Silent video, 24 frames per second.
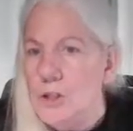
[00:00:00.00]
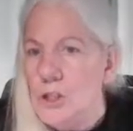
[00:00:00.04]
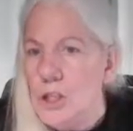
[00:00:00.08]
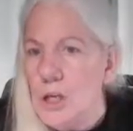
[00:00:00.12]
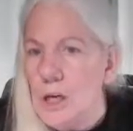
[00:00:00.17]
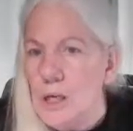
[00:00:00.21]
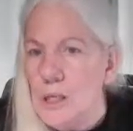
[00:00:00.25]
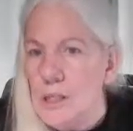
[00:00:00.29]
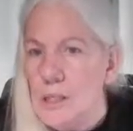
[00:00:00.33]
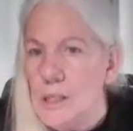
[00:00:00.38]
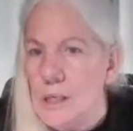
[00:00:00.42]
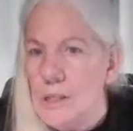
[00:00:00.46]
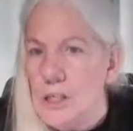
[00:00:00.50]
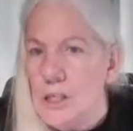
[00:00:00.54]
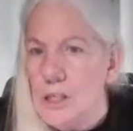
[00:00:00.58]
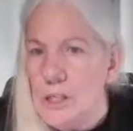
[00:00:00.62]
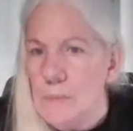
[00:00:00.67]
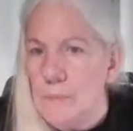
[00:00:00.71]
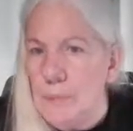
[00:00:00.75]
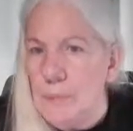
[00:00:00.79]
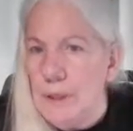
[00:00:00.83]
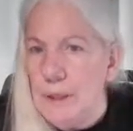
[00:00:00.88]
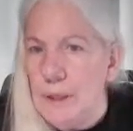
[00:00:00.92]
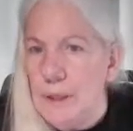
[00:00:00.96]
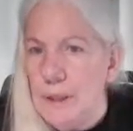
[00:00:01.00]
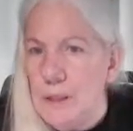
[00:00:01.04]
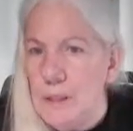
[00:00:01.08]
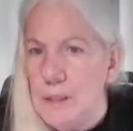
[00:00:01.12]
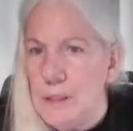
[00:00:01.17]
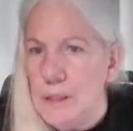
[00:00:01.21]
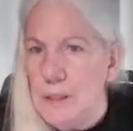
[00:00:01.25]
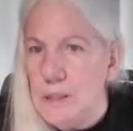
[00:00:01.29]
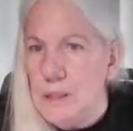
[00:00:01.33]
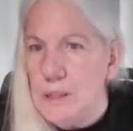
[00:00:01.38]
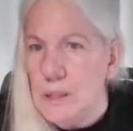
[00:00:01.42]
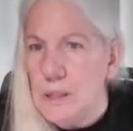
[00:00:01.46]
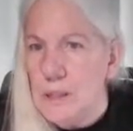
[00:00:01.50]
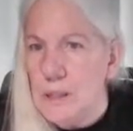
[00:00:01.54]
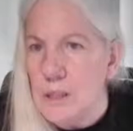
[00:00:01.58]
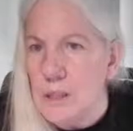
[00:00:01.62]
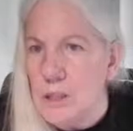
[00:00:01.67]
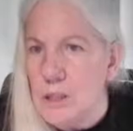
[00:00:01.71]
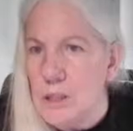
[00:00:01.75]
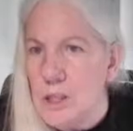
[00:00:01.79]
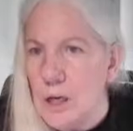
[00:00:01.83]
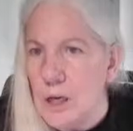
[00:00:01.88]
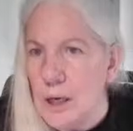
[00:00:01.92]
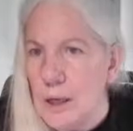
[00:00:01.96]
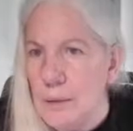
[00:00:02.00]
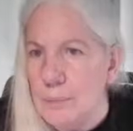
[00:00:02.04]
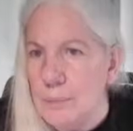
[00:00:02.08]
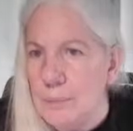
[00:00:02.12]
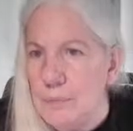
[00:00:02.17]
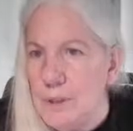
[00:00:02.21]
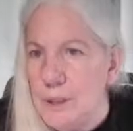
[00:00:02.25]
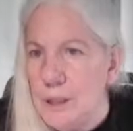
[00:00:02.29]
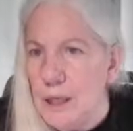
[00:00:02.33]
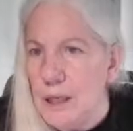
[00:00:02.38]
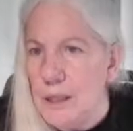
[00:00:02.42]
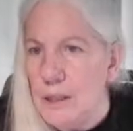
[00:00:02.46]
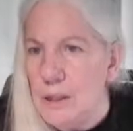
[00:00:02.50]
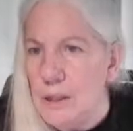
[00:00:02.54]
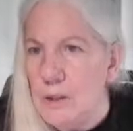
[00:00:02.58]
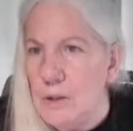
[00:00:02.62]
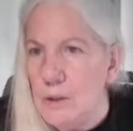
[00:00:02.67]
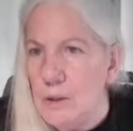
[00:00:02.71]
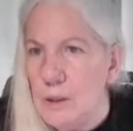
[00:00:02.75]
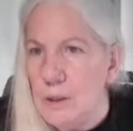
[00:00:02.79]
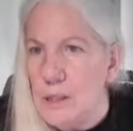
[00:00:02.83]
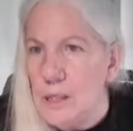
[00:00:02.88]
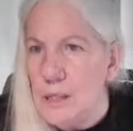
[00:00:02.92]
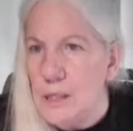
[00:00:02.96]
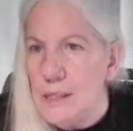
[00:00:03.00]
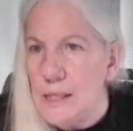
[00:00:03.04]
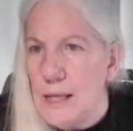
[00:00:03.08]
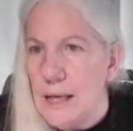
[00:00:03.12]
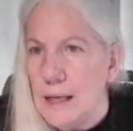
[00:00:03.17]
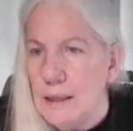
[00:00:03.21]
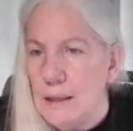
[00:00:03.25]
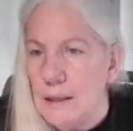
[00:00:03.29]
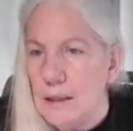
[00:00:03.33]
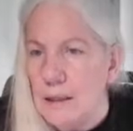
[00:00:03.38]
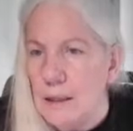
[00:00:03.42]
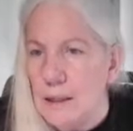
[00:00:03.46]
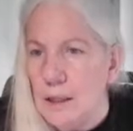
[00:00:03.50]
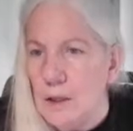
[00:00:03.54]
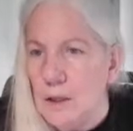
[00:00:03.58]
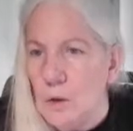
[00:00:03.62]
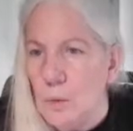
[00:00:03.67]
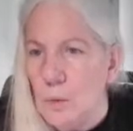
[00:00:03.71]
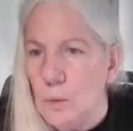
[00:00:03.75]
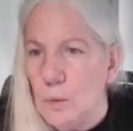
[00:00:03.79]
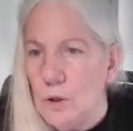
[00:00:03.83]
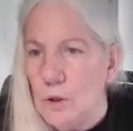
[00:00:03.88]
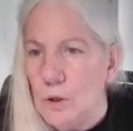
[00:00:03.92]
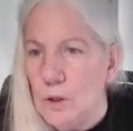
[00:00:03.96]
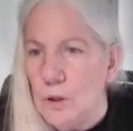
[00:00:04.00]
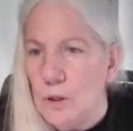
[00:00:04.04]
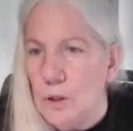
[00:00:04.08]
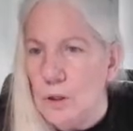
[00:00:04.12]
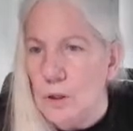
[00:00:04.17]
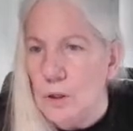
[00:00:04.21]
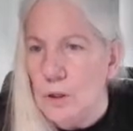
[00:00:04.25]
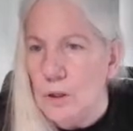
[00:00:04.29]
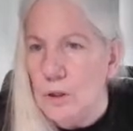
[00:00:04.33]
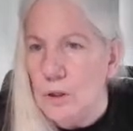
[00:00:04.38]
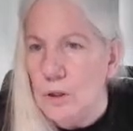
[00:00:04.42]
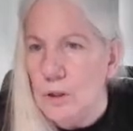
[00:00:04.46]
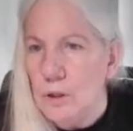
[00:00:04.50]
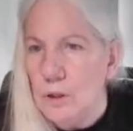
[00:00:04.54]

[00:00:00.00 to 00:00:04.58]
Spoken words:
Jess, I just pinned it to the top. Does that link work?